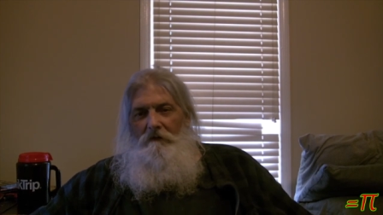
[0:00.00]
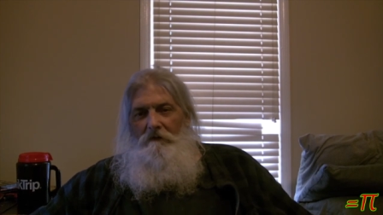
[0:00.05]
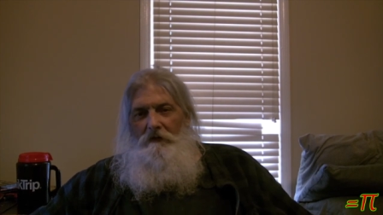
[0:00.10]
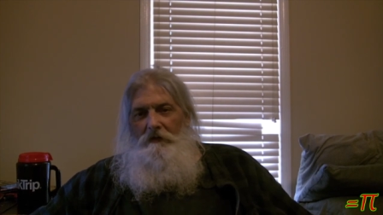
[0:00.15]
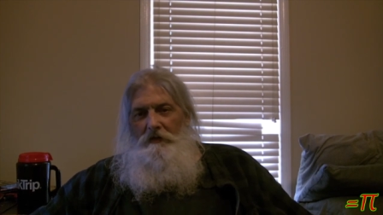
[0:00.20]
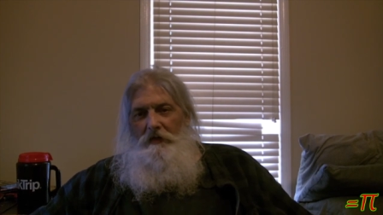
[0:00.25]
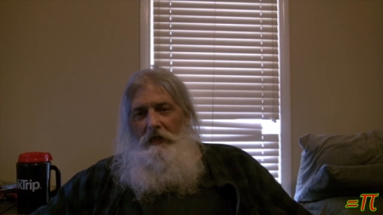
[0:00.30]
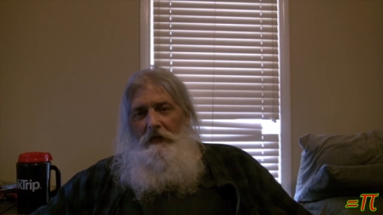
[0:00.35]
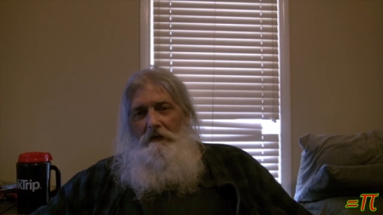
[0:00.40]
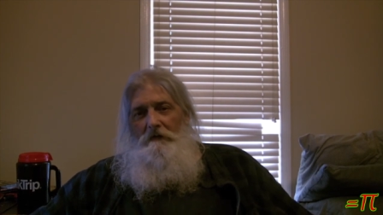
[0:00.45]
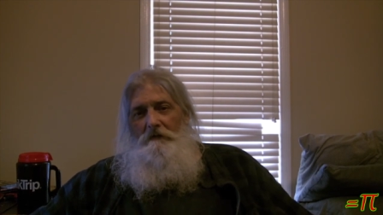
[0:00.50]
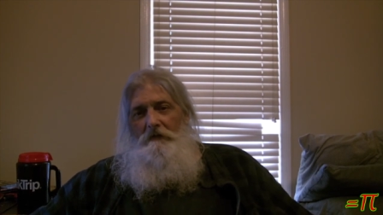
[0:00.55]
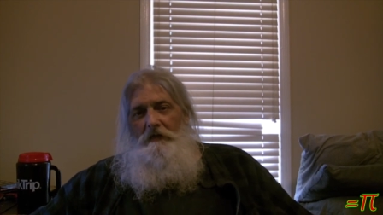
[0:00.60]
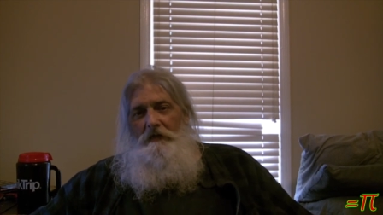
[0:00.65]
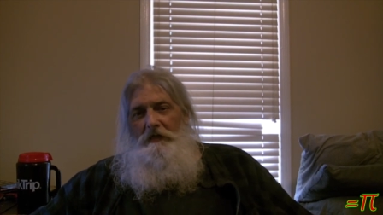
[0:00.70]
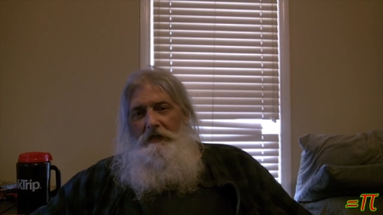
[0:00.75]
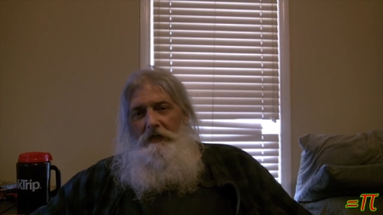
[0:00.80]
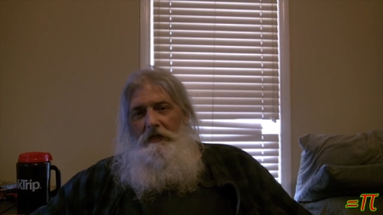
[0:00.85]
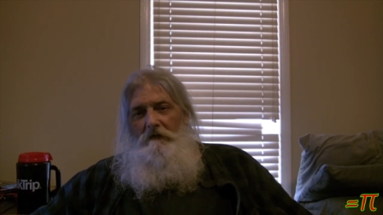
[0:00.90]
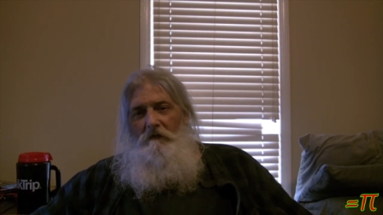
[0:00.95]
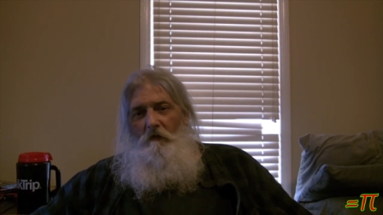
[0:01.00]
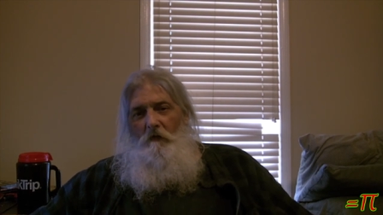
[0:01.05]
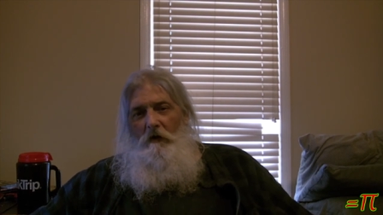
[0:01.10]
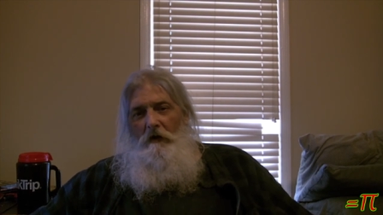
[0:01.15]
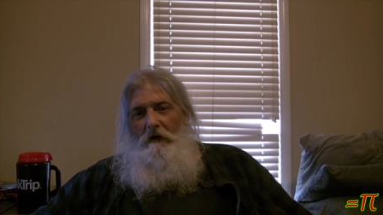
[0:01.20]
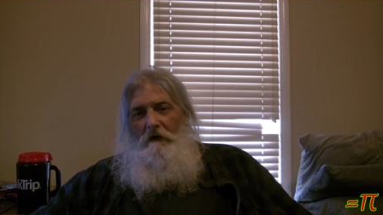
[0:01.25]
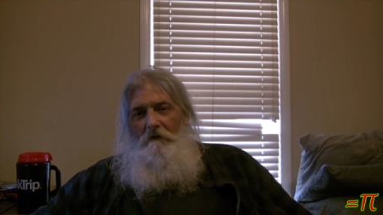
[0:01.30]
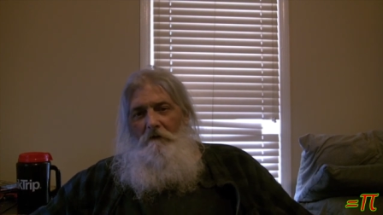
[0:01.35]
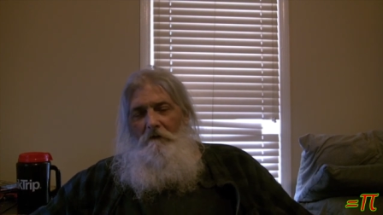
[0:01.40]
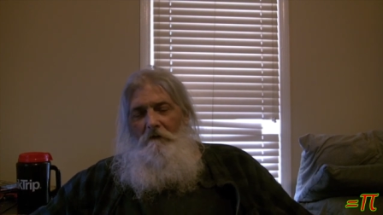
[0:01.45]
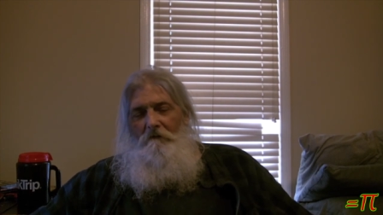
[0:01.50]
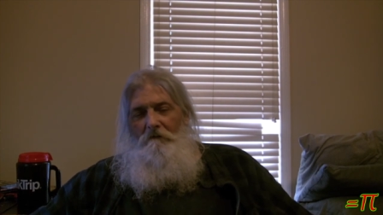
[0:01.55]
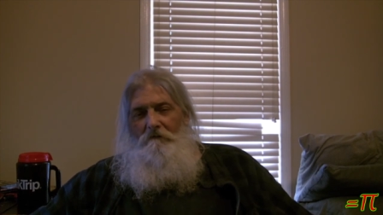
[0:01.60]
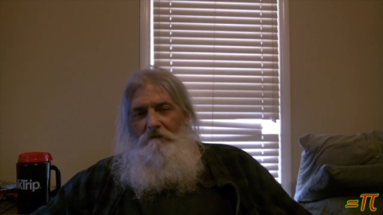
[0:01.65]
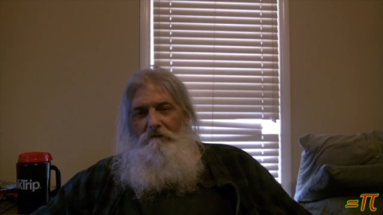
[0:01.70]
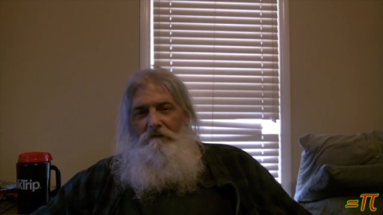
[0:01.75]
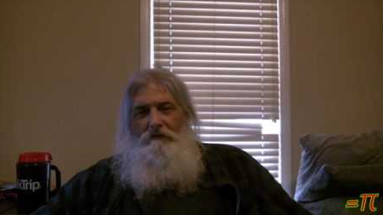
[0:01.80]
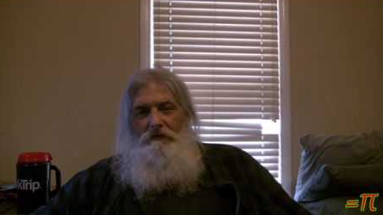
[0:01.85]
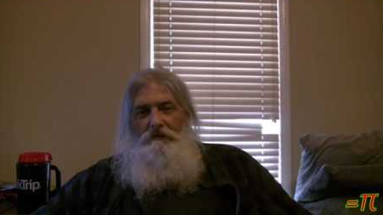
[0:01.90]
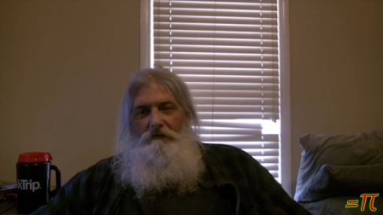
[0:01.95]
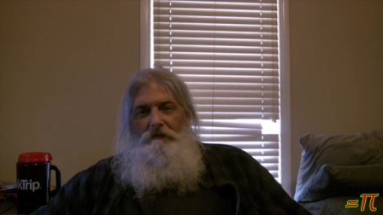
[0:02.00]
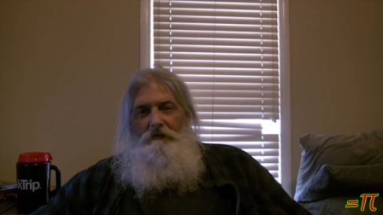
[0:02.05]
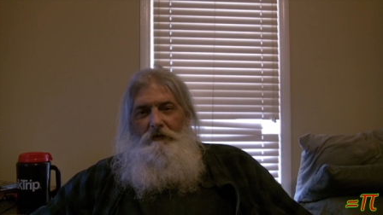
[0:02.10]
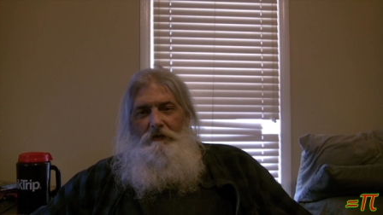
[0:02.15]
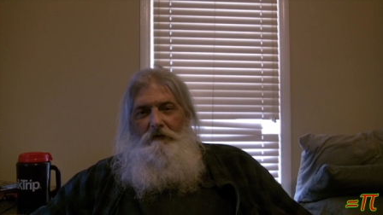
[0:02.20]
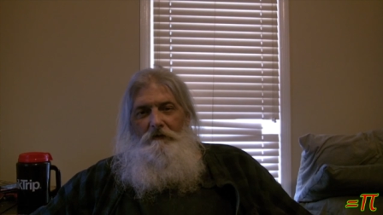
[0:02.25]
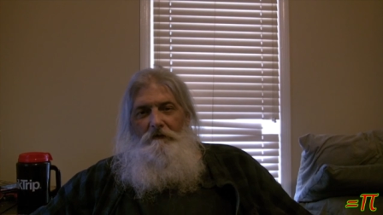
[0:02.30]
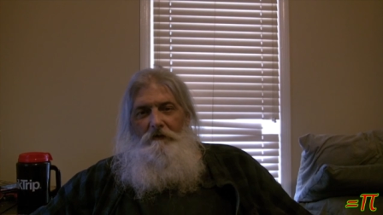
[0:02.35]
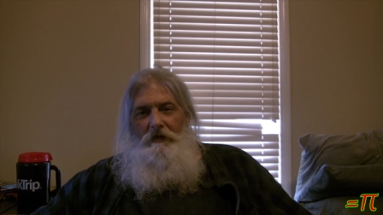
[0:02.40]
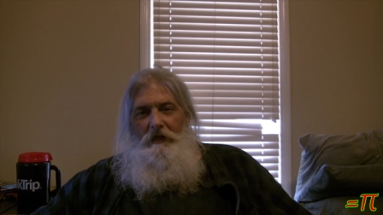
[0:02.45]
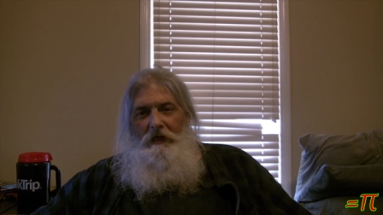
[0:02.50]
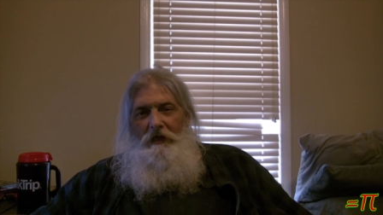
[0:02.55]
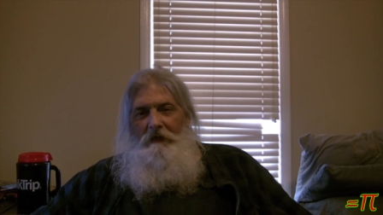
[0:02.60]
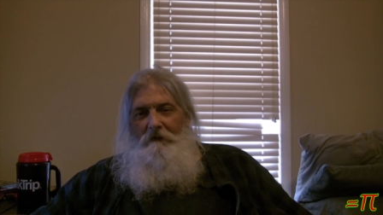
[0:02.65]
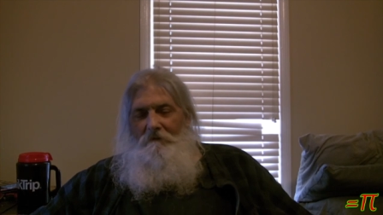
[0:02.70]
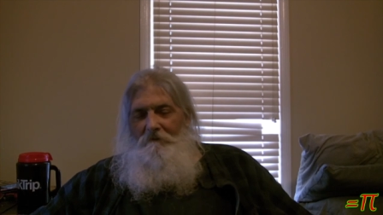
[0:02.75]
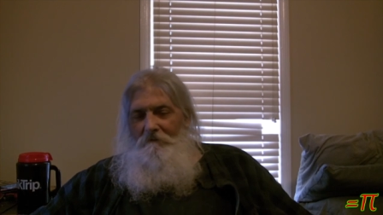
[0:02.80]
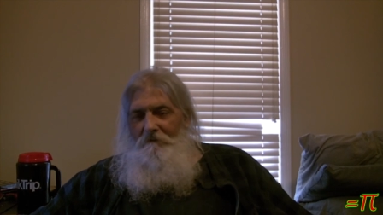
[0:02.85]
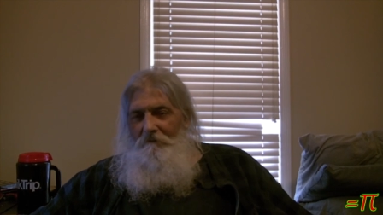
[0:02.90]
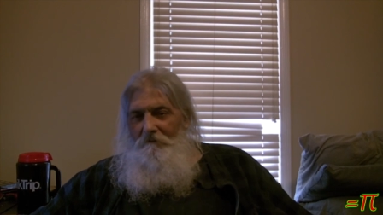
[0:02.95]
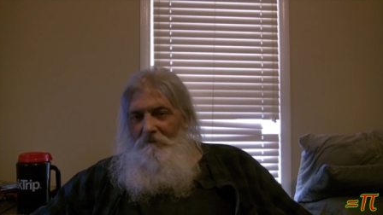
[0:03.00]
which actually did work to a degree,